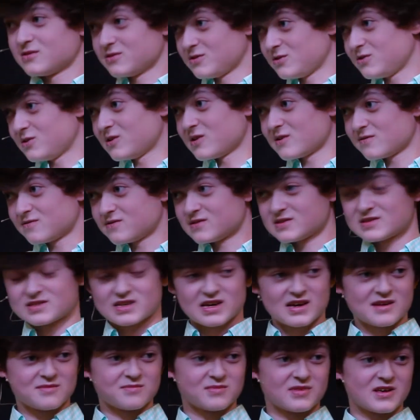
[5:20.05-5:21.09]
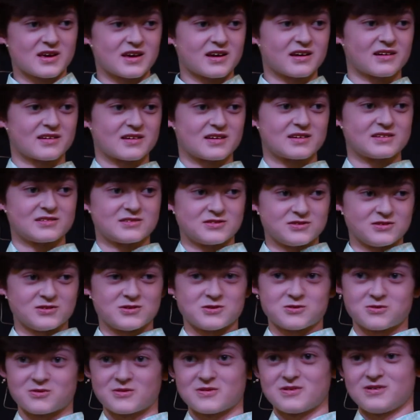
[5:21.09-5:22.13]
You have the same thing as
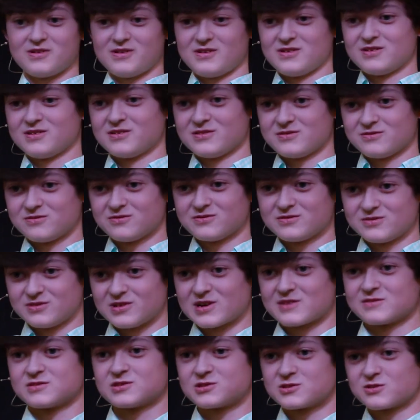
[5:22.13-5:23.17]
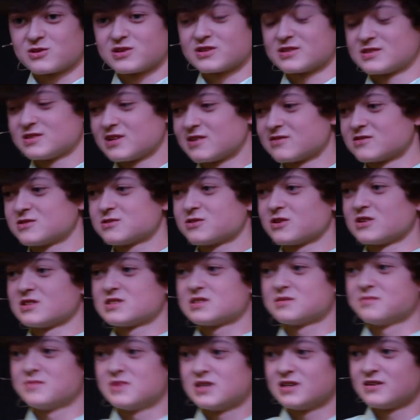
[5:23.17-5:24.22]
you. You have a choice. You have a
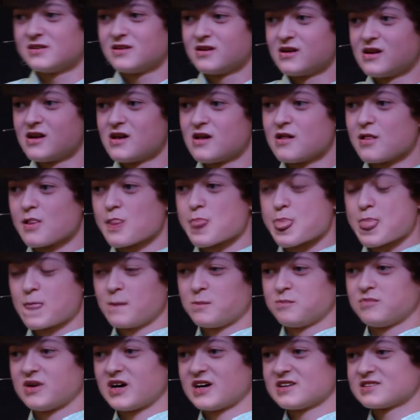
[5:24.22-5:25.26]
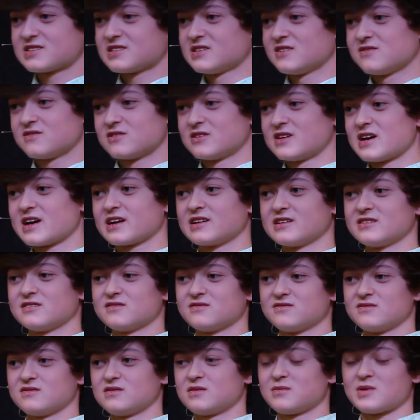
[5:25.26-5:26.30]
choice to be positive or
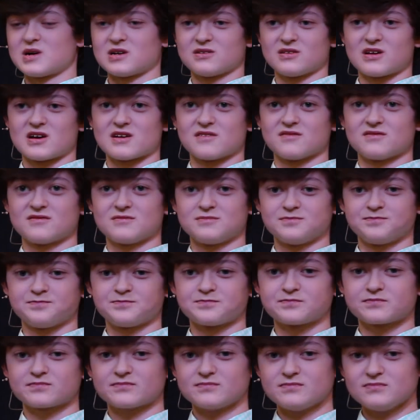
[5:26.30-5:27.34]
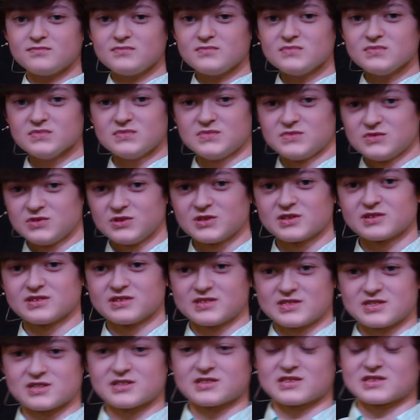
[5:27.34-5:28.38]
negative about life. You
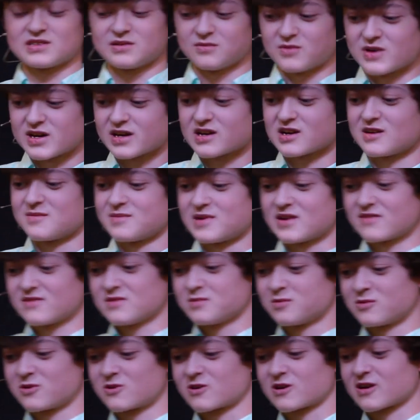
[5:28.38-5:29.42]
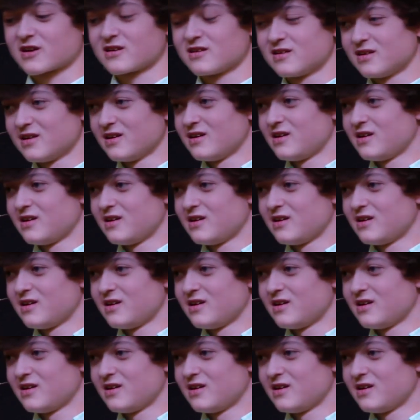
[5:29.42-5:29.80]
can seriously wake up every morning.